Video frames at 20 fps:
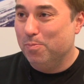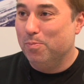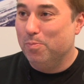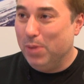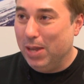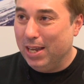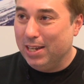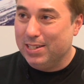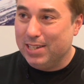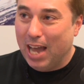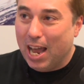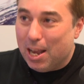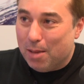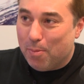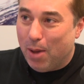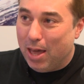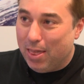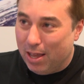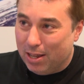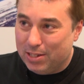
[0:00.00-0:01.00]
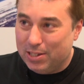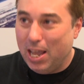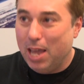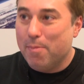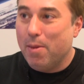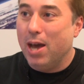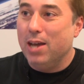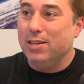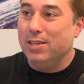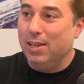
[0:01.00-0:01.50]
be excited by that
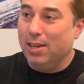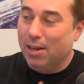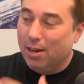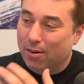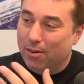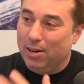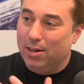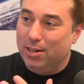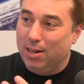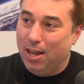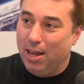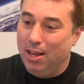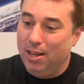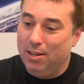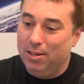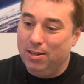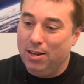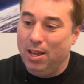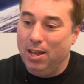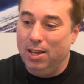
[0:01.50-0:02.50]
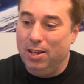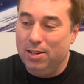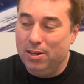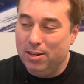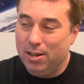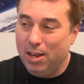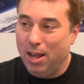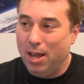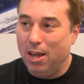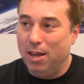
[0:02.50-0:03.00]
same idea, and
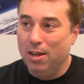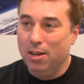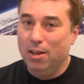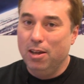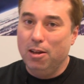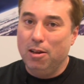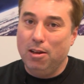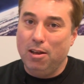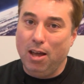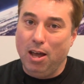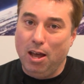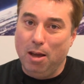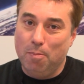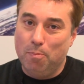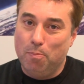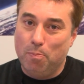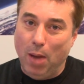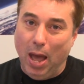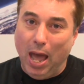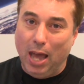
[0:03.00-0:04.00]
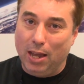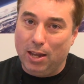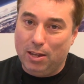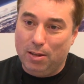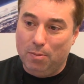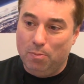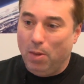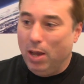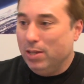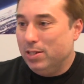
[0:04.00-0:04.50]
back
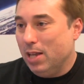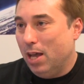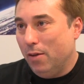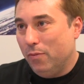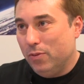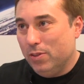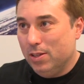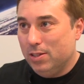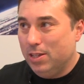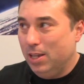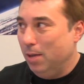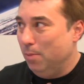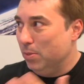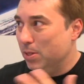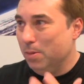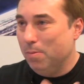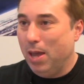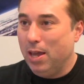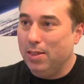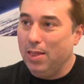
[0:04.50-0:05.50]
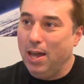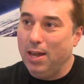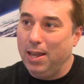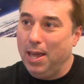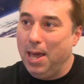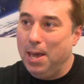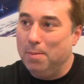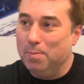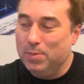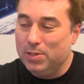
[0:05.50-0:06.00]
myself and the team to make that
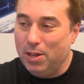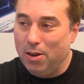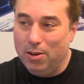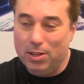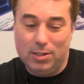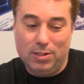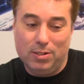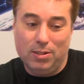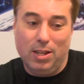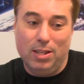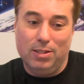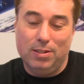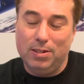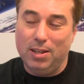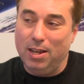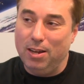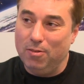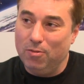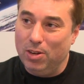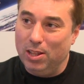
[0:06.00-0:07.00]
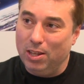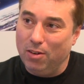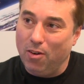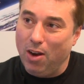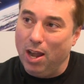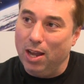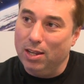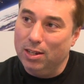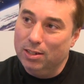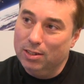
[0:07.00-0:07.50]
game. So it's really
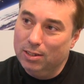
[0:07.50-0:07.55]
great.